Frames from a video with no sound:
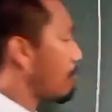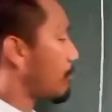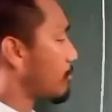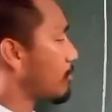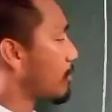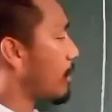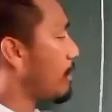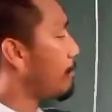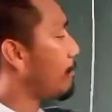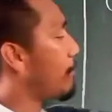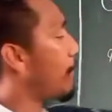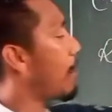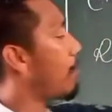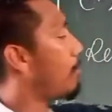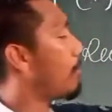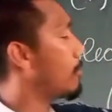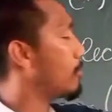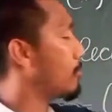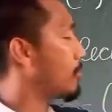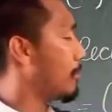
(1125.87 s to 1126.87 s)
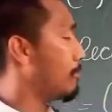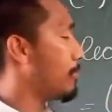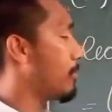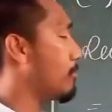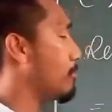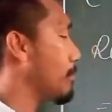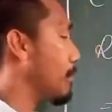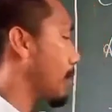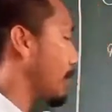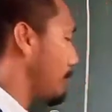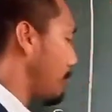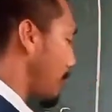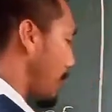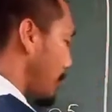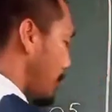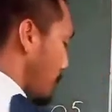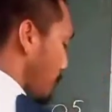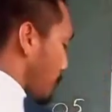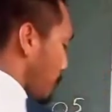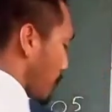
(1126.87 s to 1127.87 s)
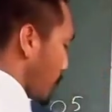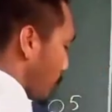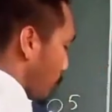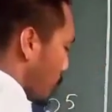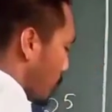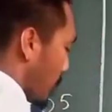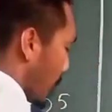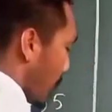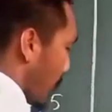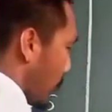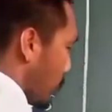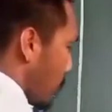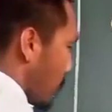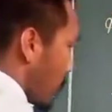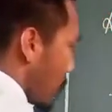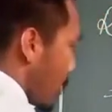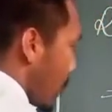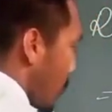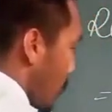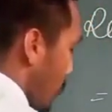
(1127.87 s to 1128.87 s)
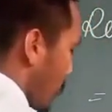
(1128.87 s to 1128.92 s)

have a same power. That means we can write this one also as